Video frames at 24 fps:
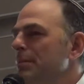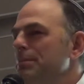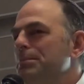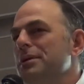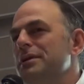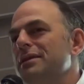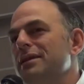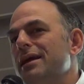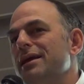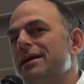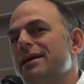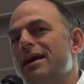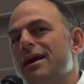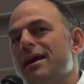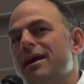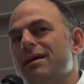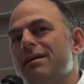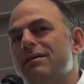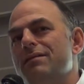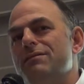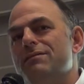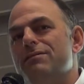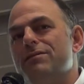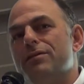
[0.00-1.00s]
But they
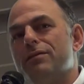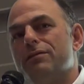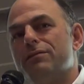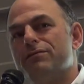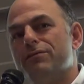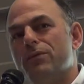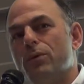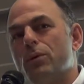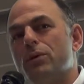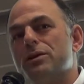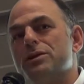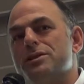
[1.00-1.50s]
gave their 4